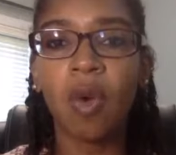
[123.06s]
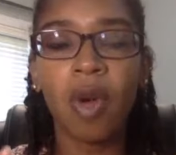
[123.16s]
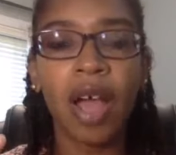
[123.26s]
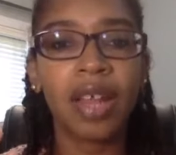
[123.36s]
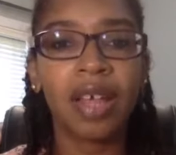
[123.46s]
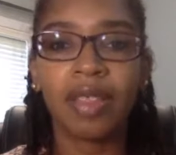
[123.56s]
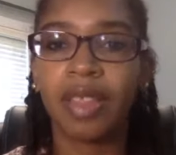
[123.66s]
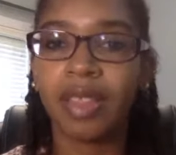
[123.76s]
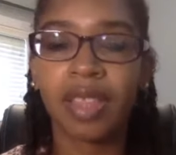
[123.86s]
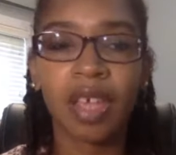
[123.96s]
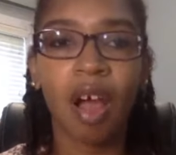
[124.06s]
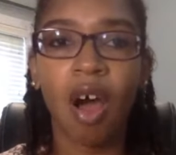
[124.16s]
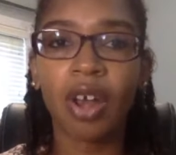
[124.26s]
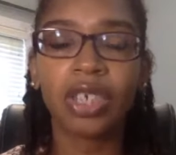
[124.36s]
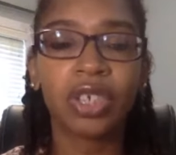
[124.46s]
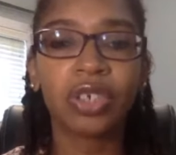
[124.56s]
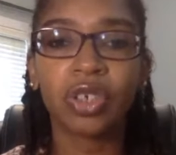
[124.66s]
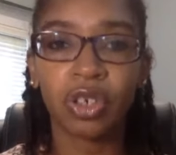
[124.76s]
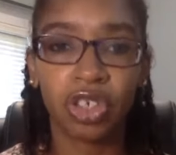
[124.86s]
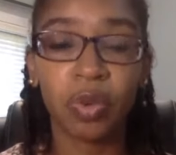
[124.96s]
know what? The
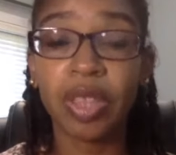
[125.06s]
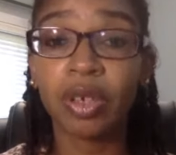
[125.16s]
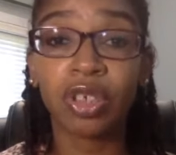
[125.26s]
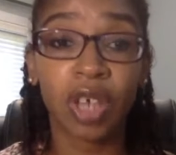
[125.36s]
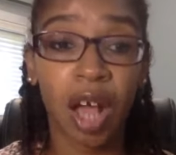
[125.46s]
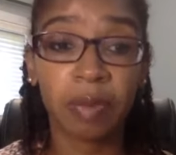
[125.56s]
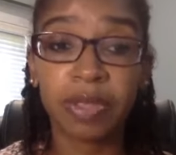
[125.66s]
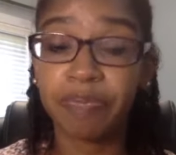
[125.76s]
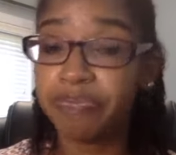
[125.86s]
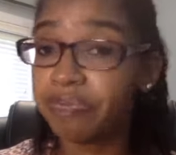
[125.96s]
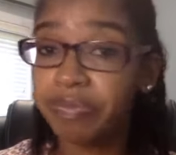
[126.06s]
auditors are doing their jobs.